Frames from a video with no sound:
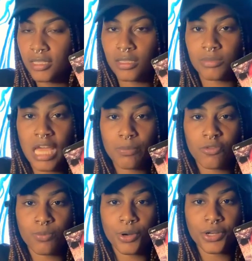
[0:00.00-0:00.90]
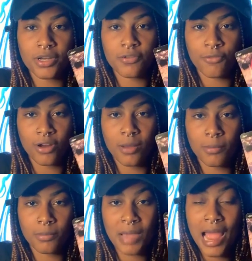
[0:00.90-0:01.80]
some type of burden
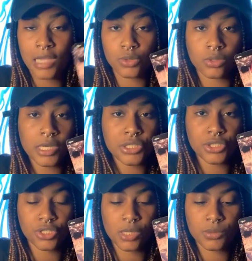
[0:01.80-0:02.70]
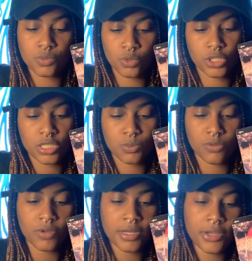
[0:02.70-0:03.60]
from past relationships, which is
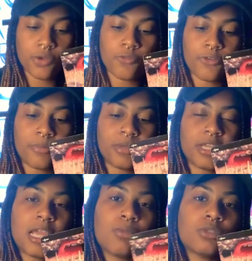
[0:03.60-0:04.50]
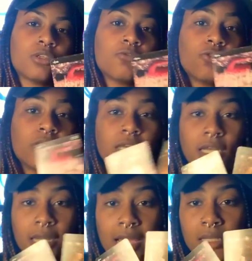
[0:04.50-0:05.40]
preventing you from being able to fully
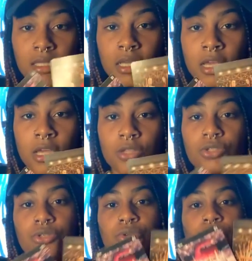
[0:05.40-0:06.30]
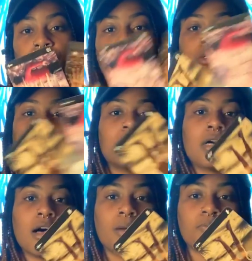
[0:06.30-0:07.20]
connect to
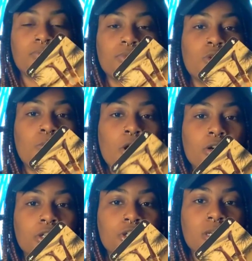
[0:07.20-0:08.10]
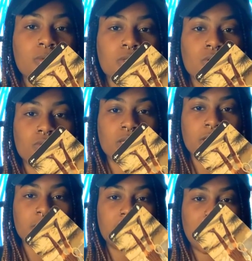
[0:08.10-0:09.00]
new partnerships or
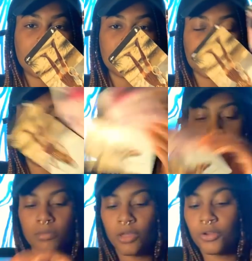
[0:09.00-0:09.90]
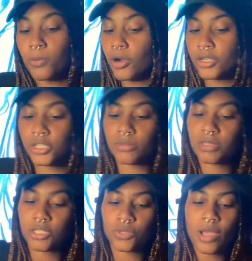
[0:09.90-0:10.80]
really dive into some other
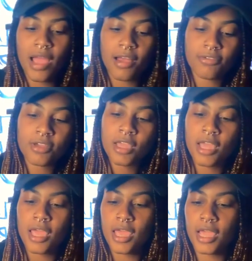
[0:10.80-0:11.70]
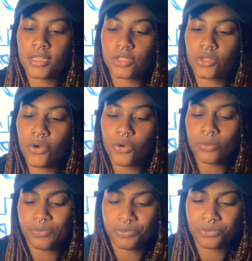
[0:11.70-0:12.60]
partnerships that you have. And so